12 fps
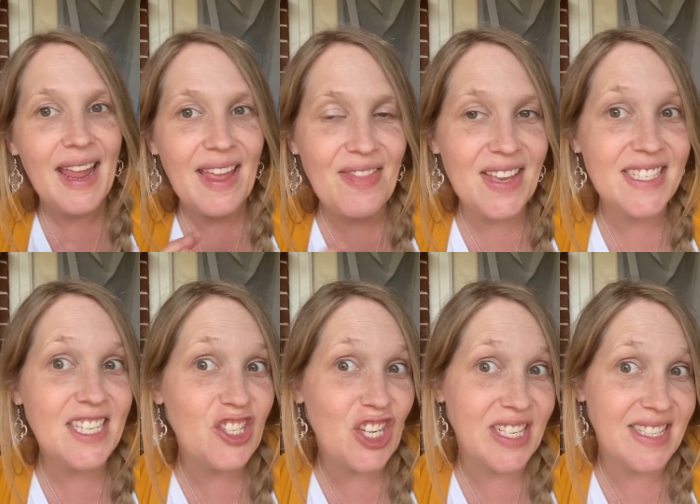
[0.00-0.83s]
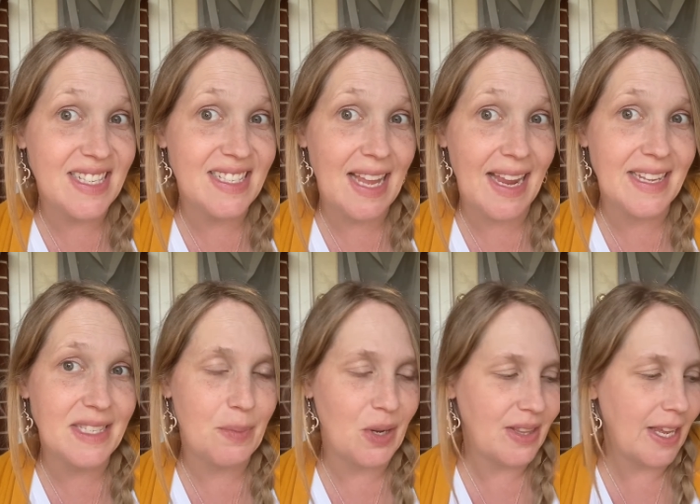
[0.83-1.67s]
this is just the
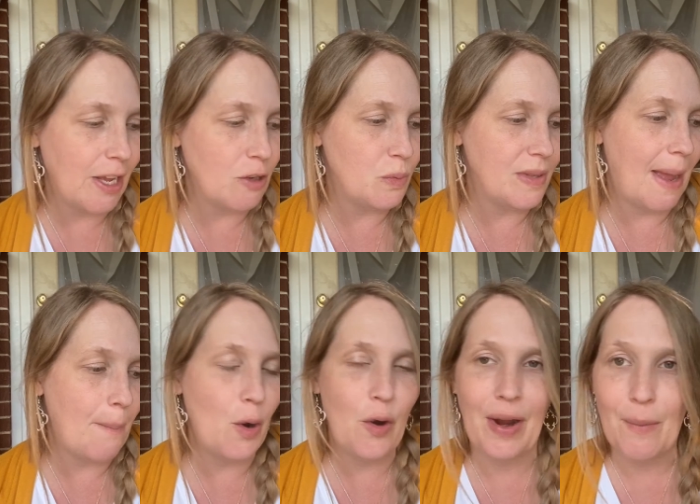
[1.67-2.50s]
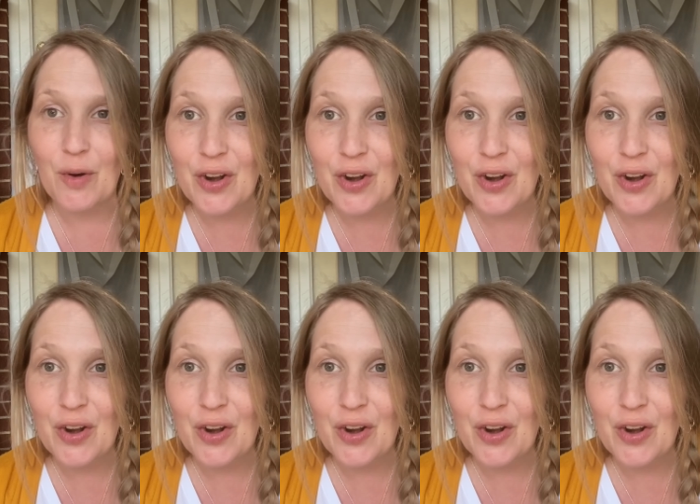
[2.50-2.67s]
science book that goes with that program.